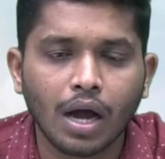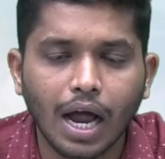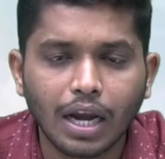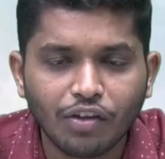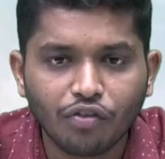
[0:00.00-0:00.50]

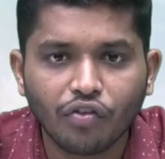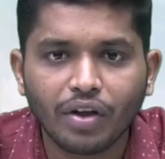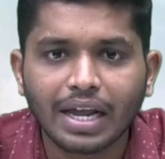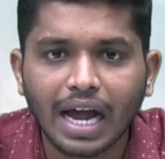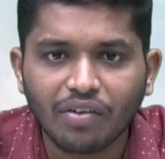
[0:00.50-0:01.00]
And if you
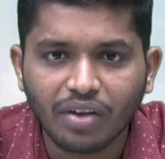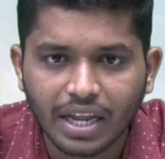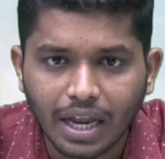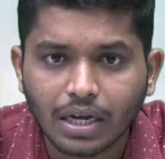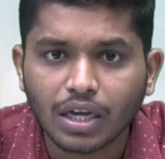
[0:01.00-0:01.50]
feel
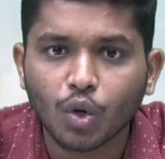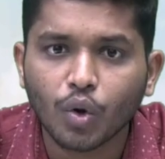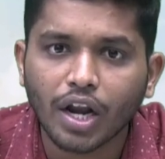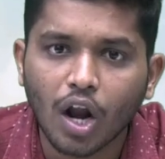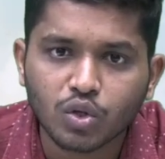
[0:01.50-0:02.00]
convenient, you
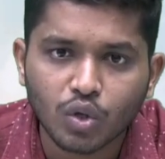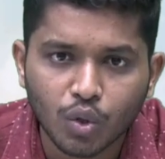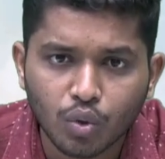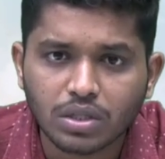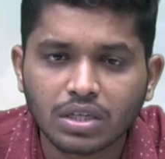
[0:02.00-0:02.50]
can also
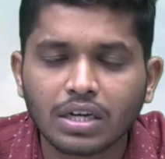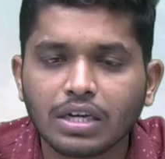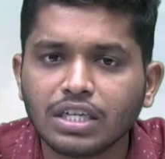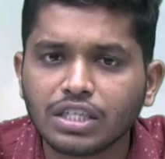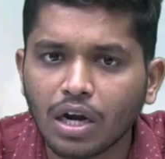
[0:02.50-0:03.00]
use
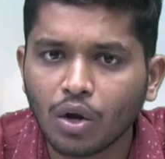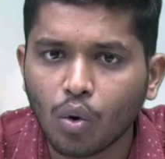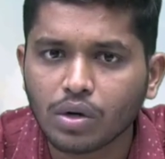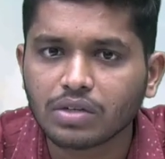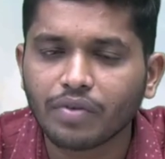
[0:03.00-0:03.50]
digital
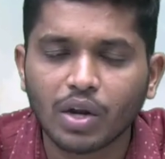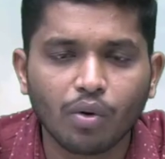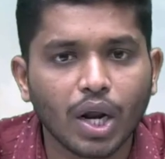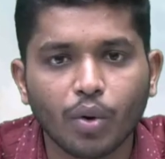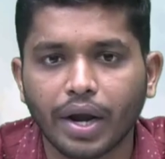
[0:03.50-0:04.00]
notes
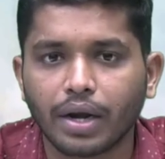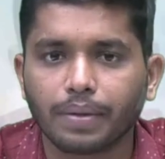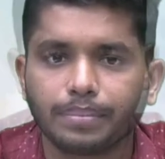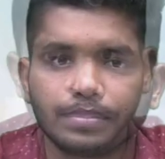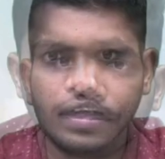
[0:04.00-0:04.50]
whenever required.
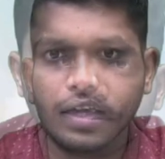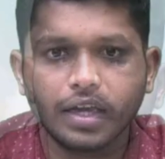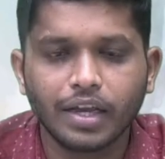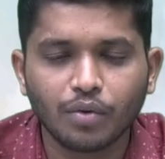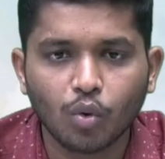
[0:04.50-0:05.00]

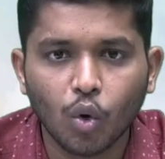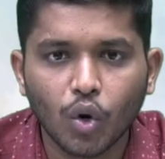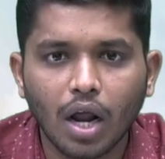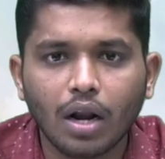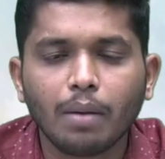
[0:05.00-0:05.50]
In
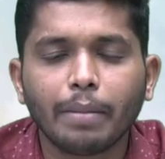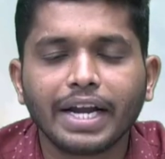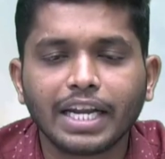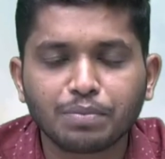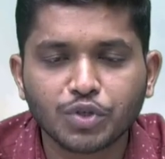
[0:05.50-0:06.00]
overall,
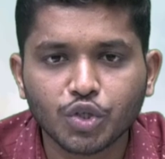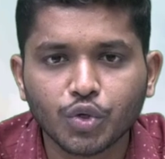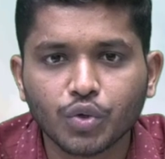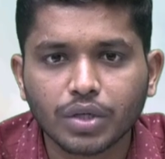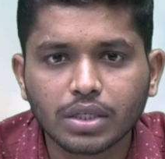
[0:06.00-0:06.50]
my tips
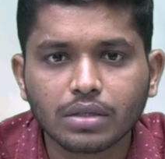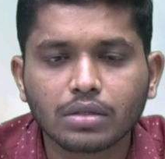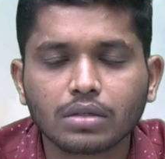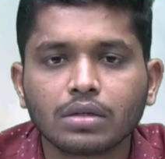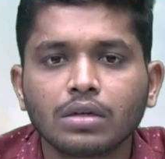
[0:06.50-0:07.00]
to you
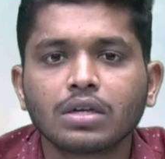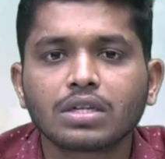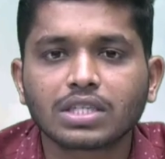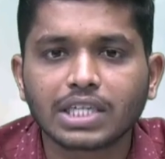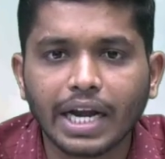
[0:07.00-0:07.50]
is
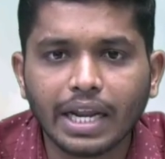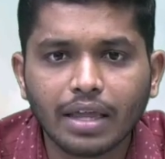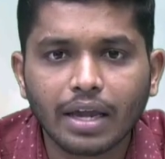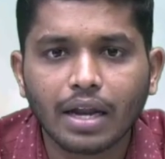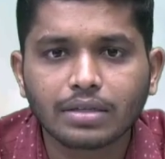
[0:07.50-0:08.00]
study
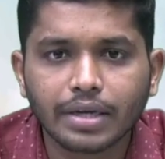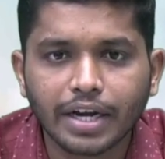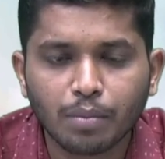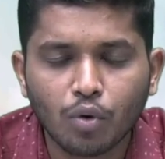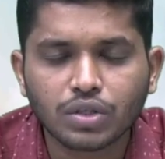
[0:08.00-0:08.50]
the
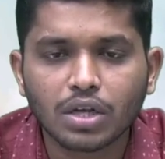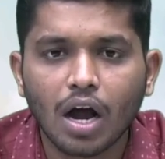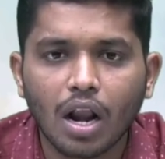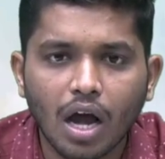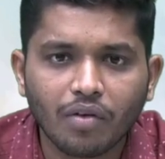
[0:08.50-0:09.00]
NCERT books
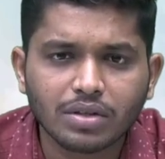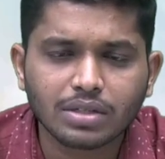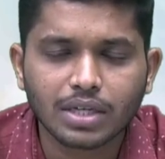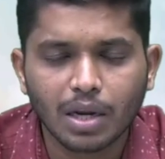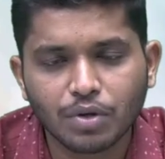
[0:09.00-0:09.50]
along
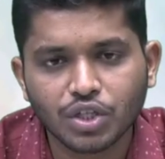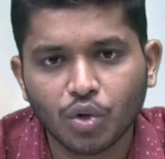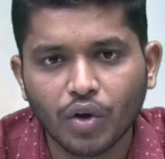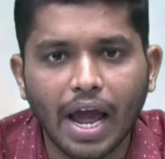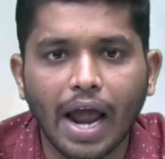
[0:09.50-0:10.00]
with syllabus
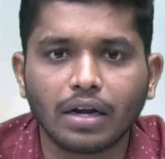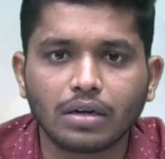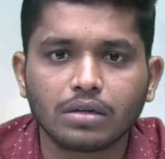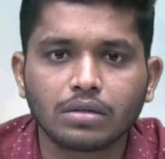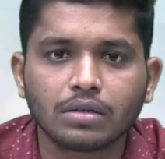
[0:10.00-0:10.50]
in your hand.